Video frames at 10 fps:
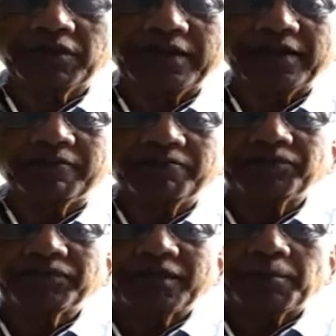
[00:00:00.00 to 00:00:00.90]
Yeah.
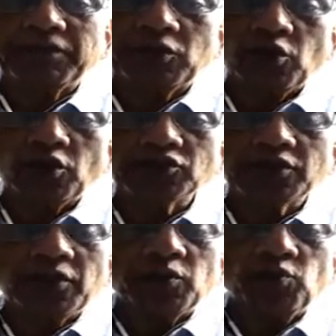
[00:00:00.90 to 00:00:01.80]

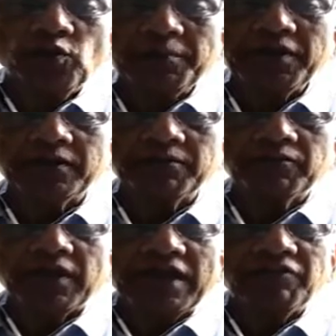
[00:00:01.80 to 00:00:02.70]
Because women
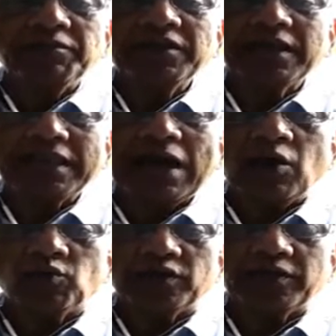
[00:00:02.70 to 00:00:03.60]
have been
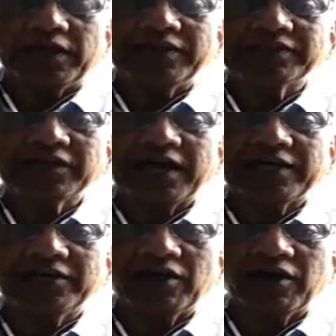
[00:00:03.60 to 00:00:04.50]
allowed
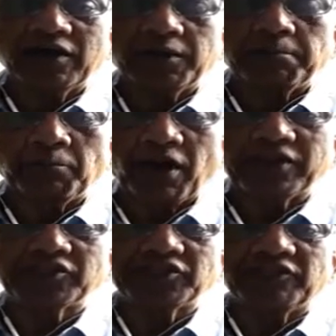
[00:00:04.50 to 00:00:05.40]
inside
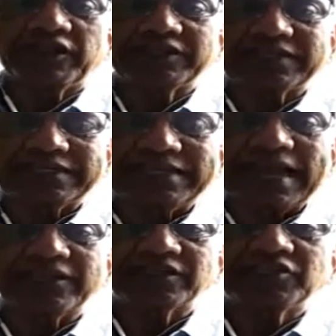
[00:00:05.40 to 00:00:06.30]
monasteries and
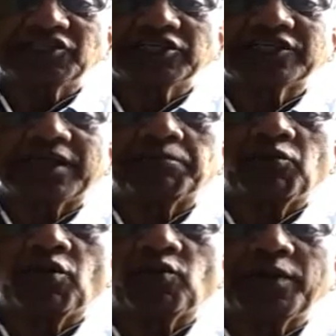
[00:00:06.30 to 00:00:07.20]
tasks. It's just that
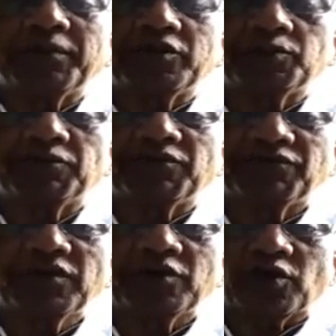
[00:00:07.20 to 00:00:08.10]
more women
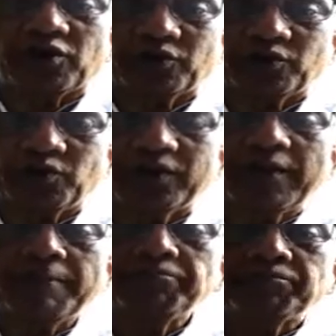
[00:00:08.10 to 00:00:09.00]
prefer not to do it.
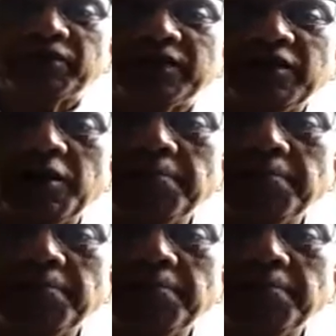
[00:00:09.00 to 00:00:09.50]
But there are